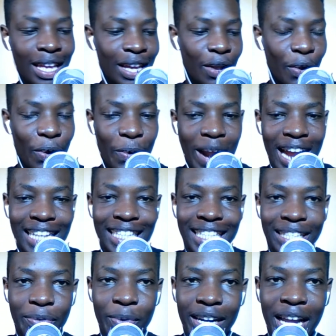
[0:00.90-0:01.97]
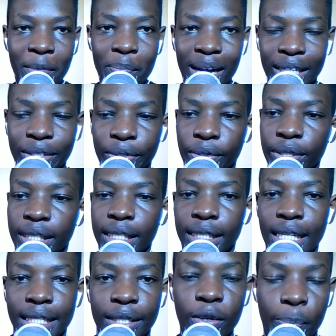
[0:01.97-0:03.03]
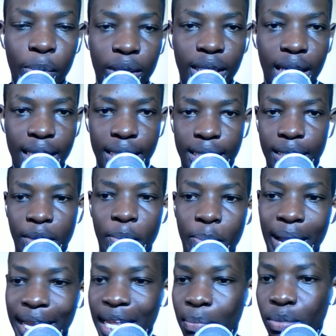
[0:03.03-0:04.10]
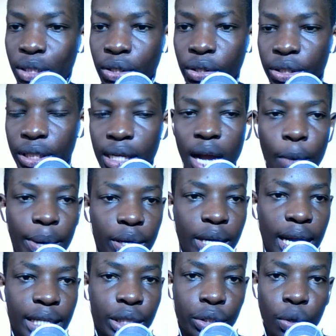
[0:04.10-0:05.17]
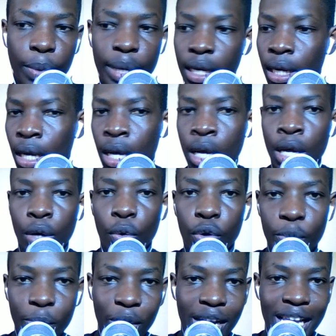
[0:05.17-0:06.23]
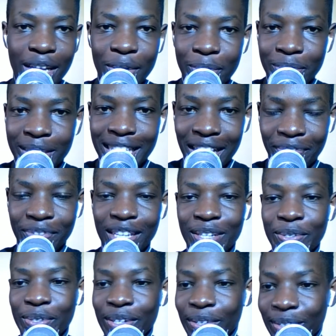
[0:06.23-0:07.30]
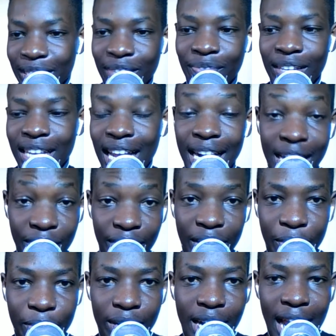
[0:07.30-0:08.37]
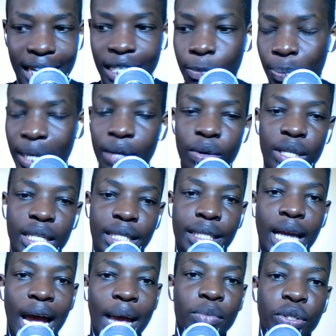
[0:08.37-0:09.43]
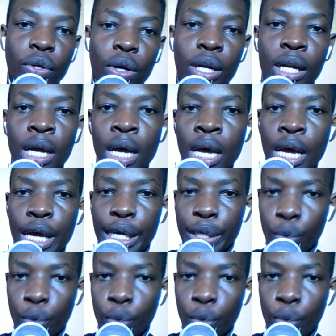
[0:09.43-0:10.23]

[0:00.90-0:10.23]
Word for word: All right, welcome back to Kossi's Arsenal podcast. My name is Kossi. How are you guys doing? Good morning, good afternoon, good evening, and even good night, depending on the time zone in